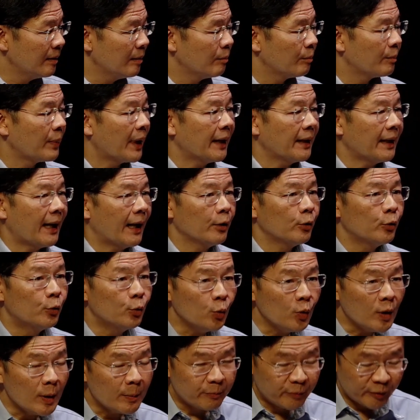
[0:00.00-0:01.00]
But I
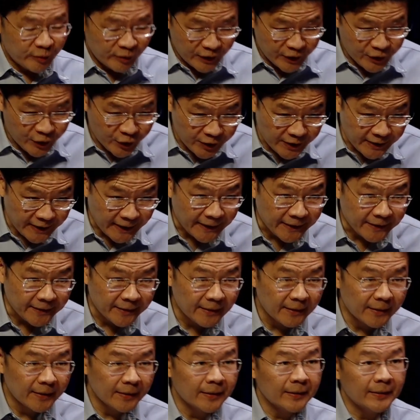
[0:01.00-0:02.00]
do appreciate
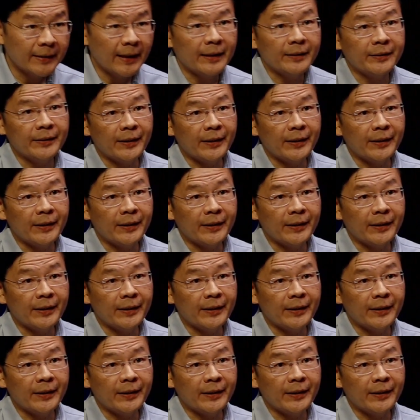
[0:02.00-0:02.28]
that